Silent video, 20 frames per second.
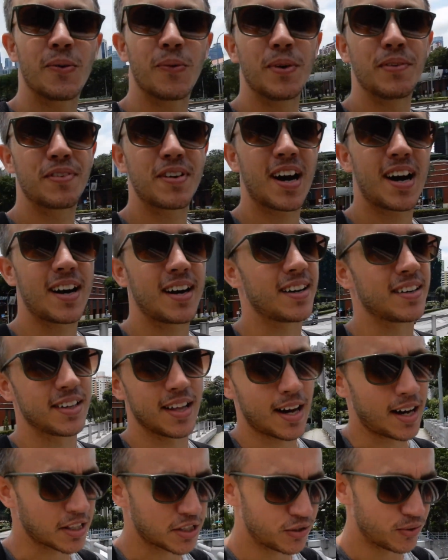We've got a
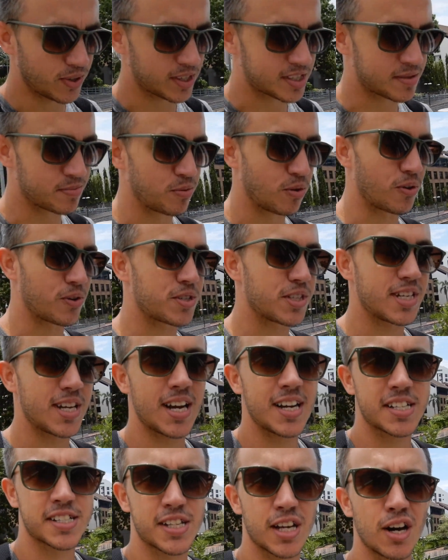lot to explore
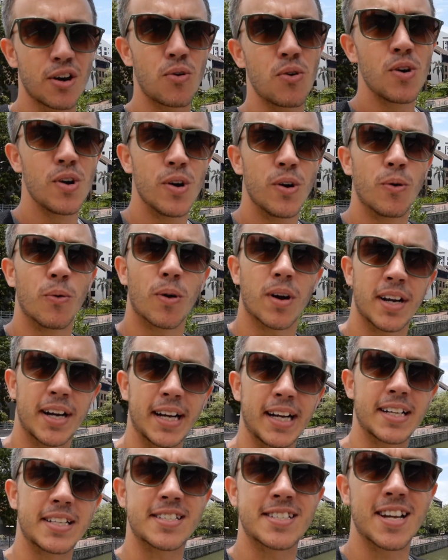today, so we're
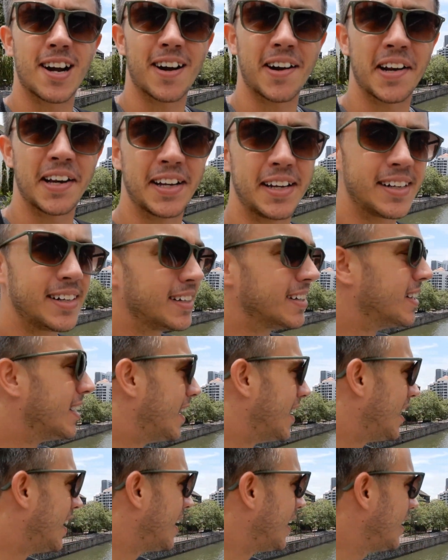gonna get started.
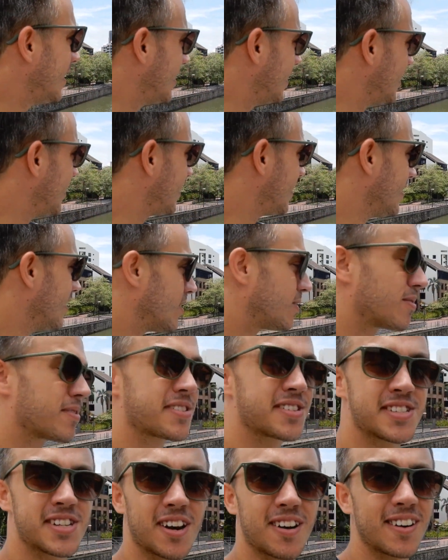
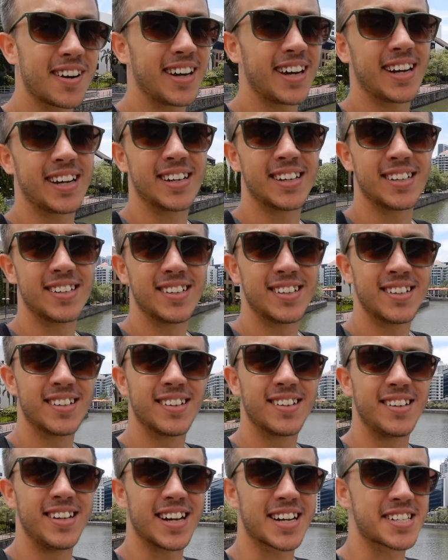We're starting
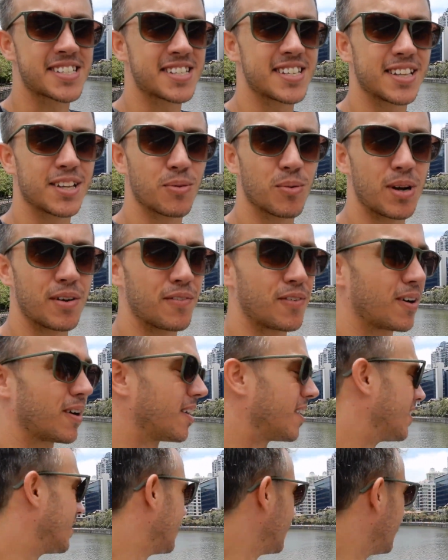next to the
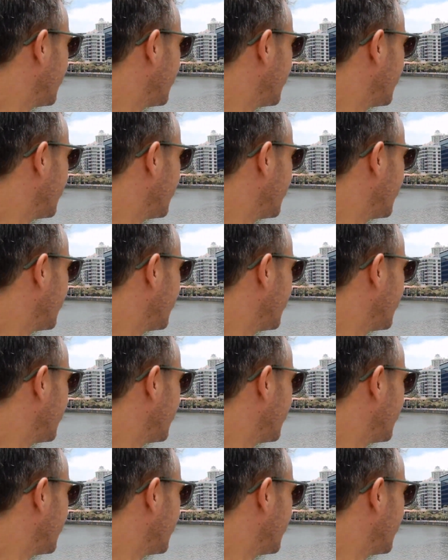river